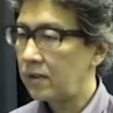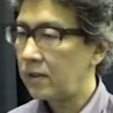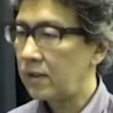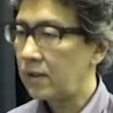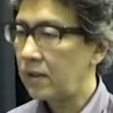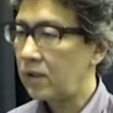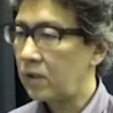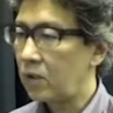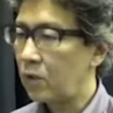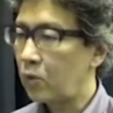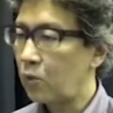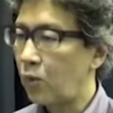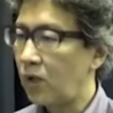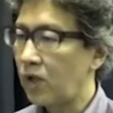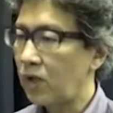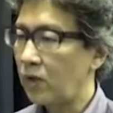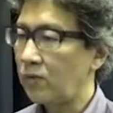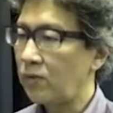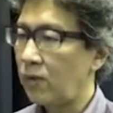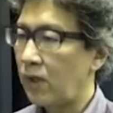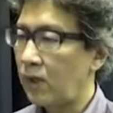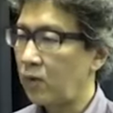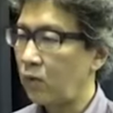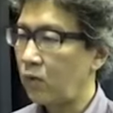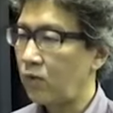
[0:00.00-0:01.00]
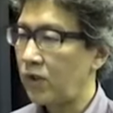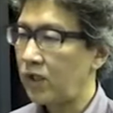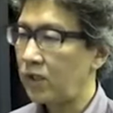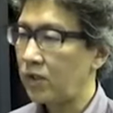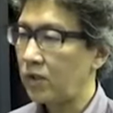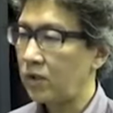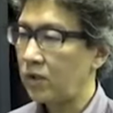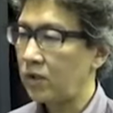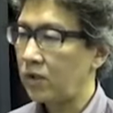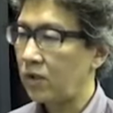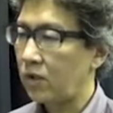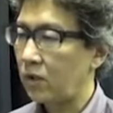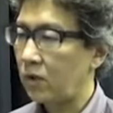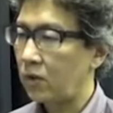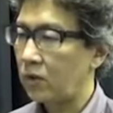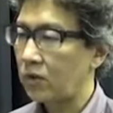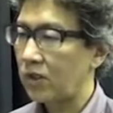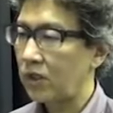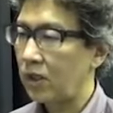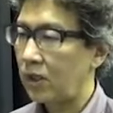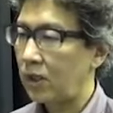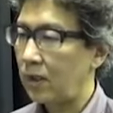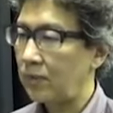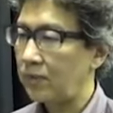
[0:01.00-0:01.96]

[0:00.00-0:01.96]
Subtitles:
This is one of my research goals.